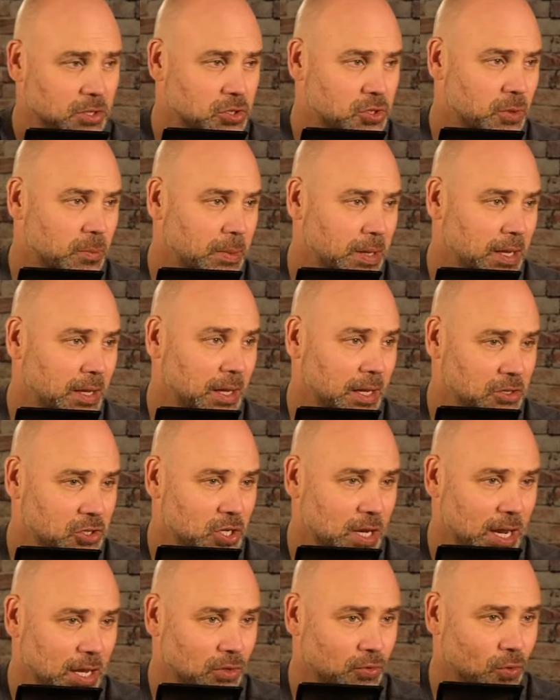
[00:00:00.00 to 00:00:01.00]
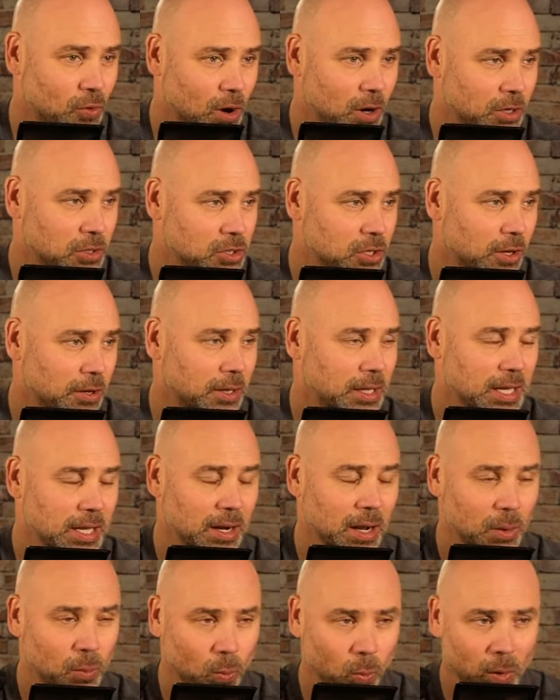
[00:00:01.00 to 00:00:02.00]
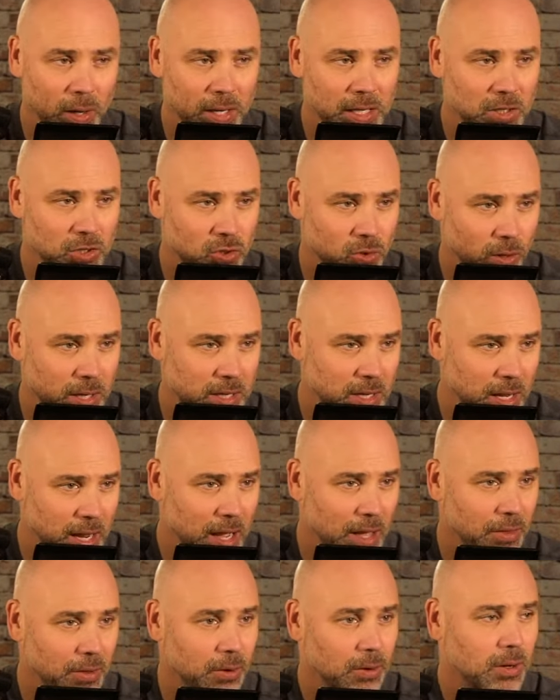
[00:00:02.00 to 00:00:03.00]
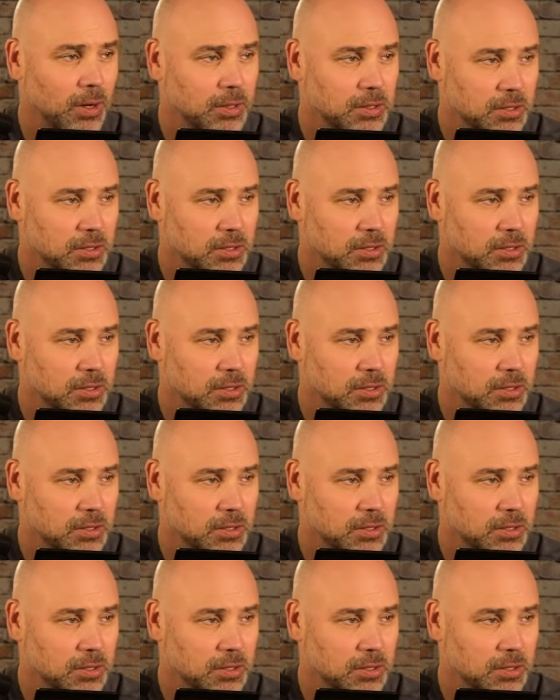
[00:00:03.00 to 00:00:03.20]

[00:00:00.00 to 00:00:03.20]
should be a chance for Arkansas to get a winning streak together.